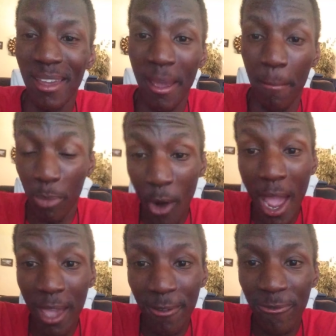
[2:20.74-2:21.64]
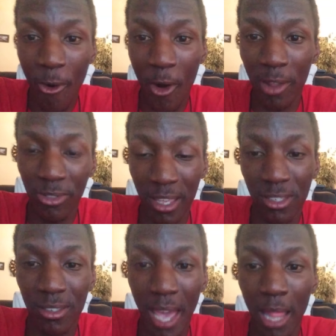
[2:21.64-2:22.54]
and pray for
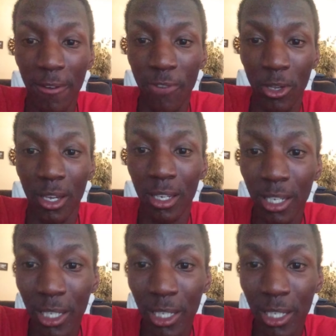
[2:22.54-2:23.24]
this California